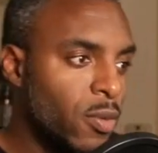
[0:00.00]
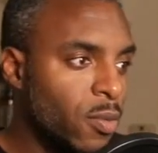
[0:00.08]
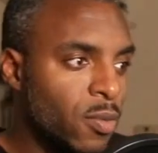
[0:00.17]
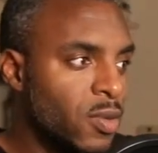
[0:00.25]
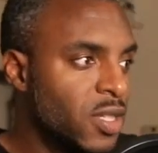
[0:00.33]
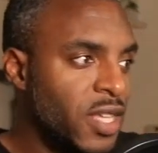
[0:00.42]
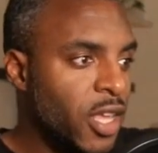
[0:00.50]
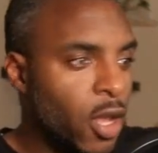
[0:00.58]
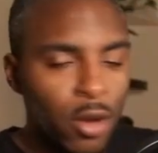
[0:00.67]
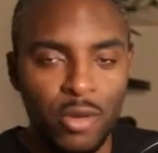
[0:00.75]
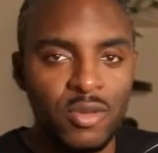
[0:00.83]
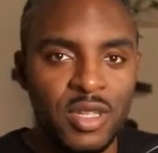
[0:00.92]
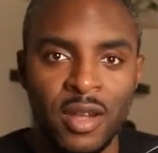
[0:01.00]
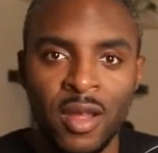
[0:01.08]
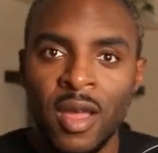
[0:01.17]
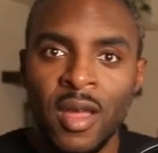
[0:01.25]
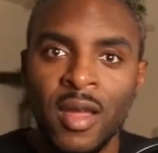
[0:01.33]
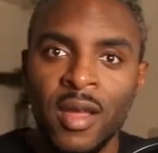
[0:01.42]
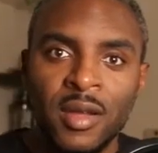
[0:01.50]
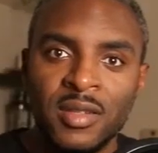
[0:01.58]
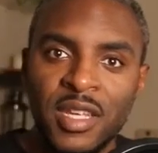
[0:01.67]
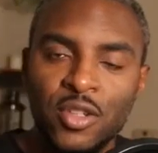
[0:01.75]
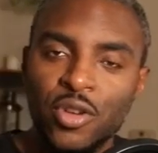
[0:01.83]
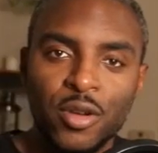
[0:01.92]
CEOs and
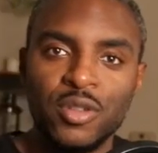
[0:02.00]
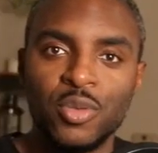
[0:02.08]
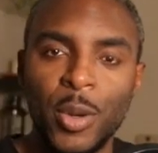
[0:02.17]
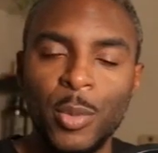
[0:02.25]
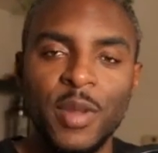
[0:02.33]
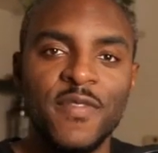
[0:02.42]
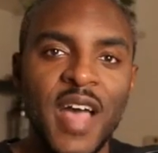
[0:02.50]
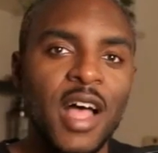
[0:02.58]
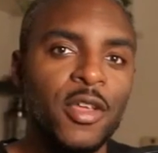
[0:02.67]
teachers, when we value